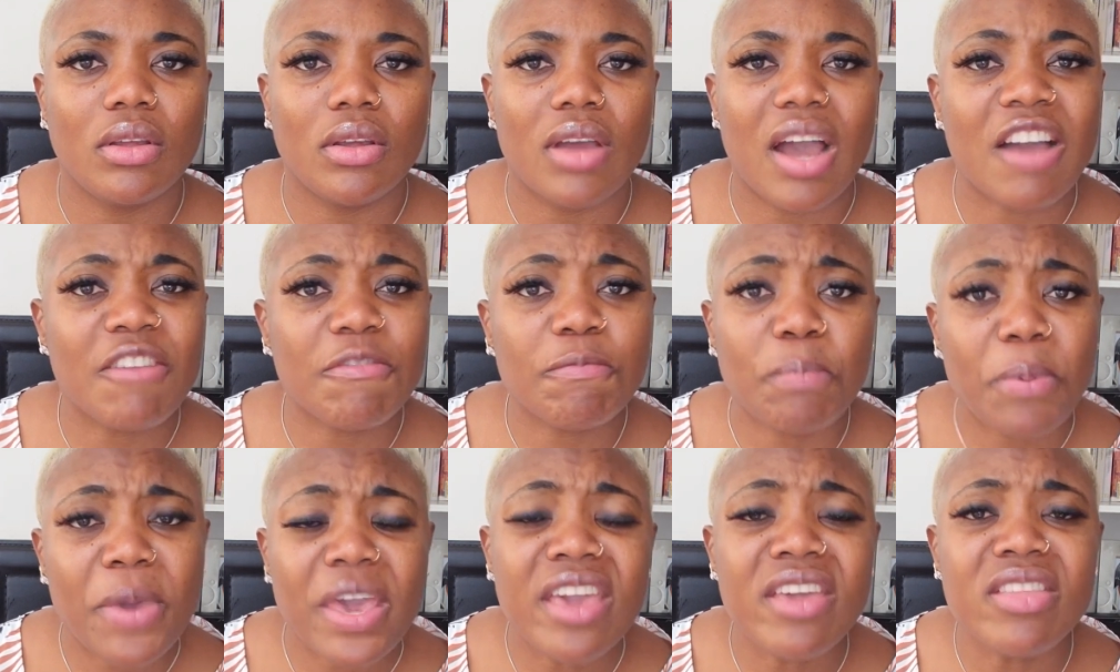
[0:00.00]

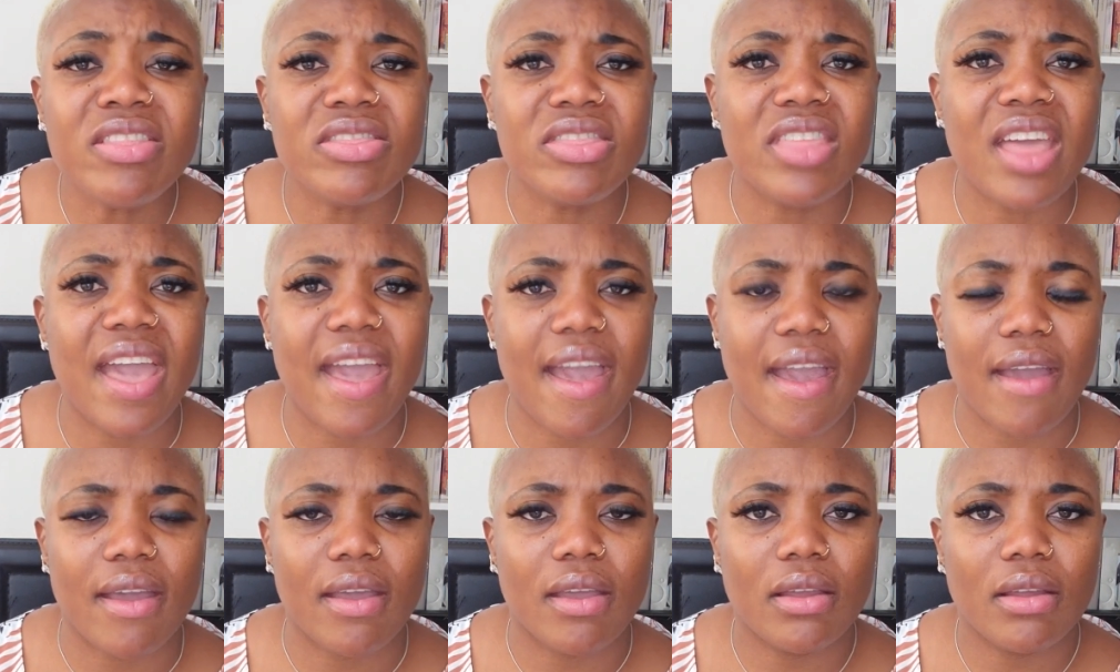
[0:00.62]
I've been
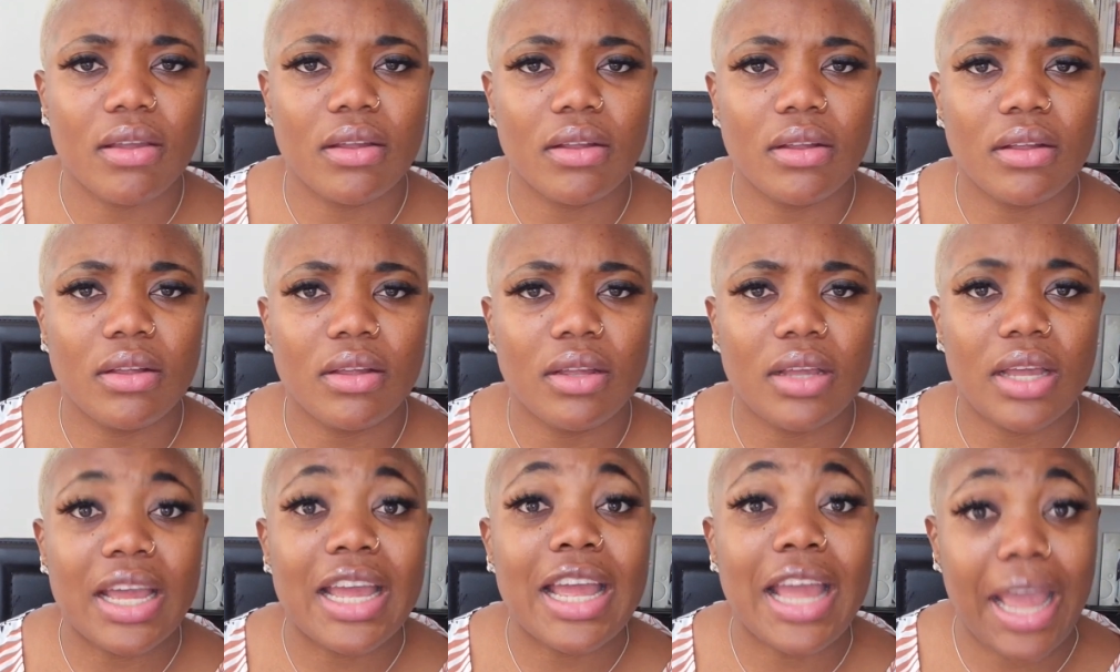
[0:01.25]

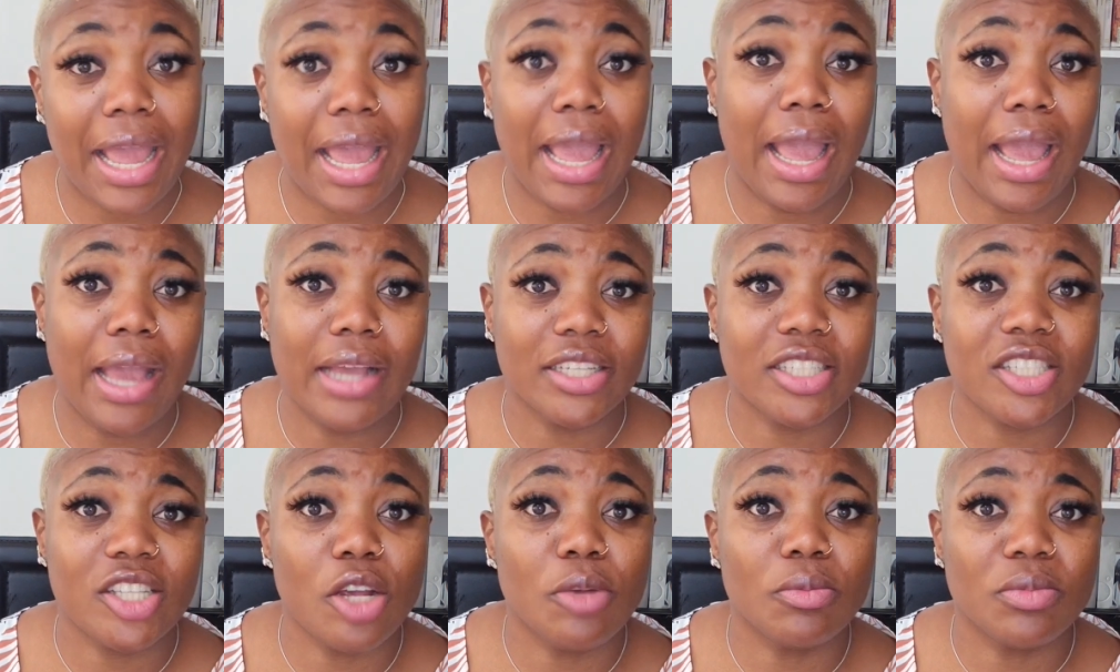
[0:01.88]
there.
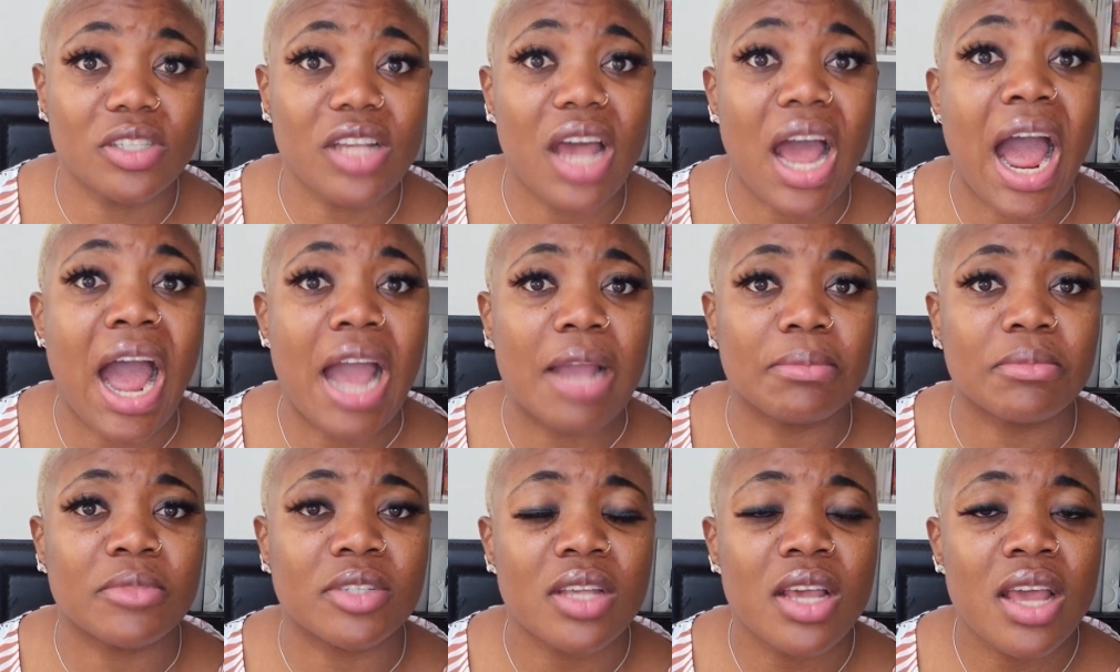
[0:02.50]

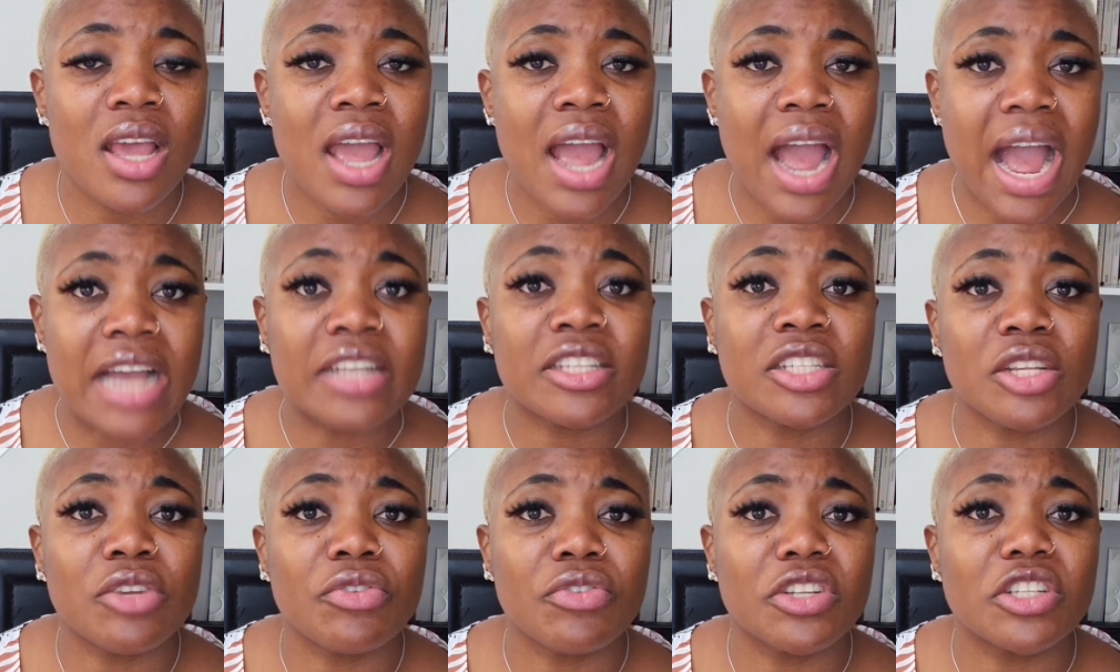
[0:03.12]
Sometimes I
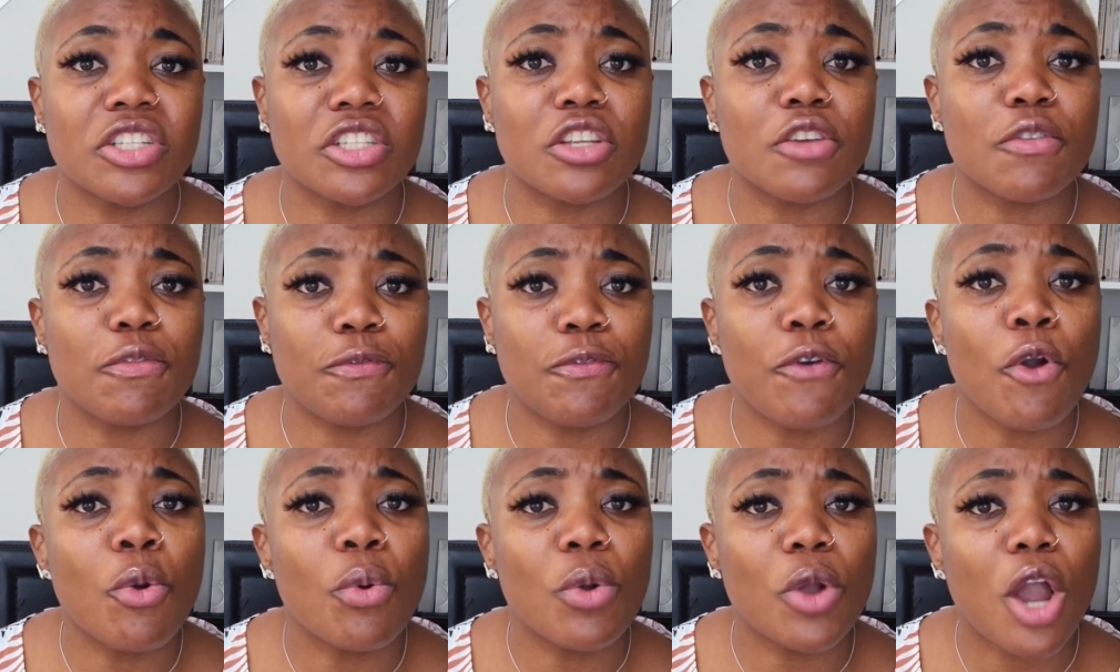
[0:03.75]
still receive
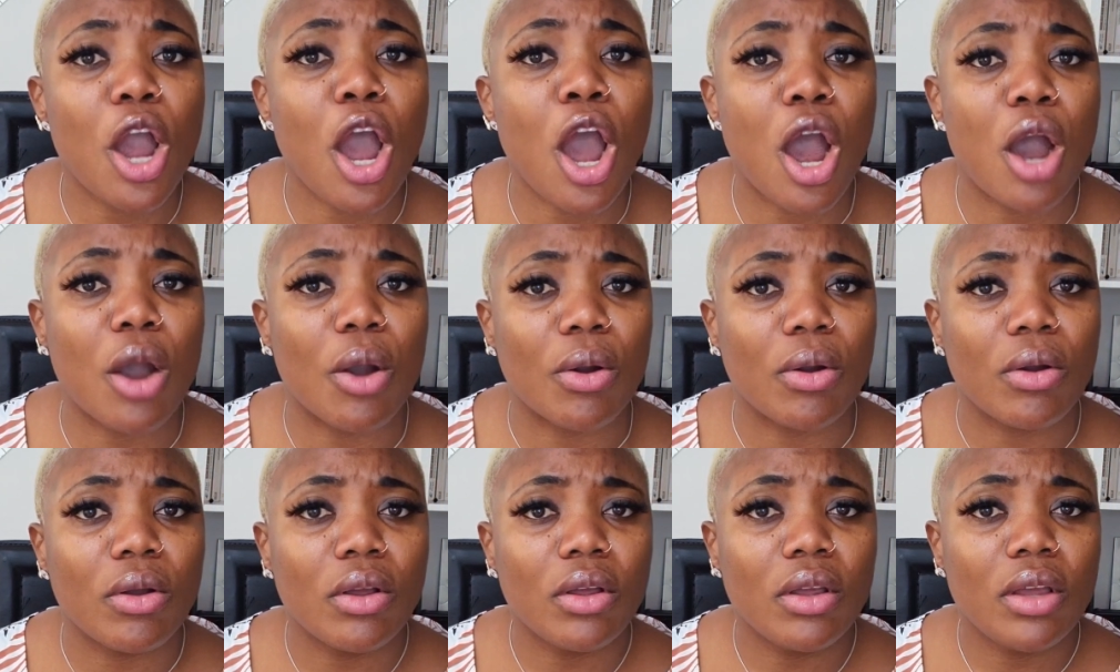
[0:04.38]
phone
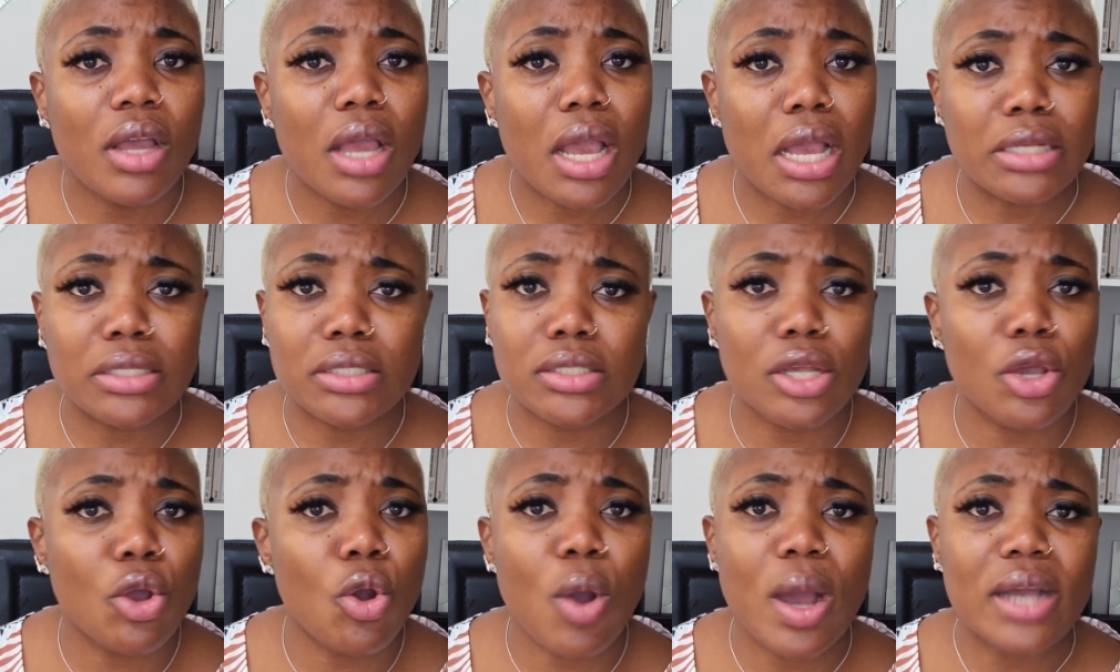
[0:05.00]
call and
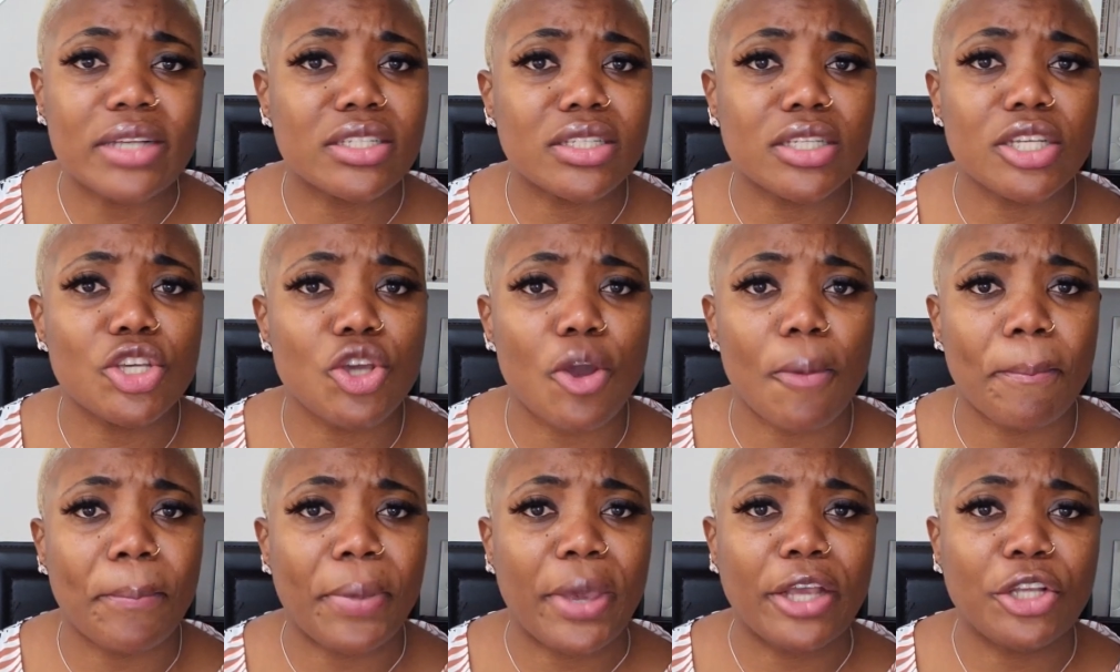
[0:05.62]
say, oh, I see
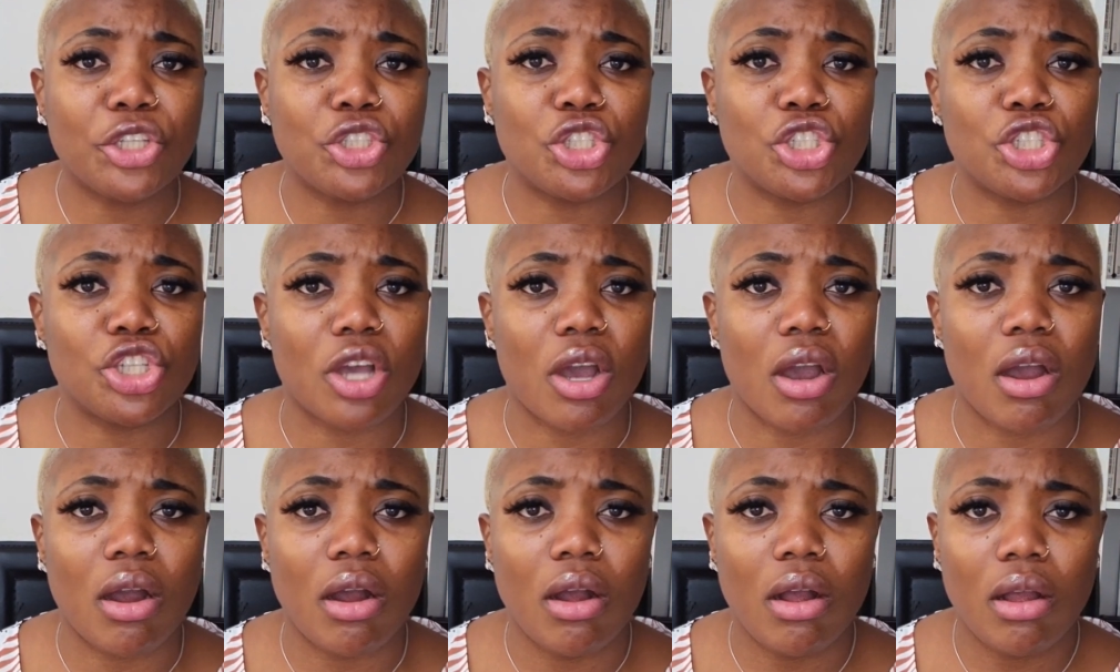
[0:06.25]
your picture.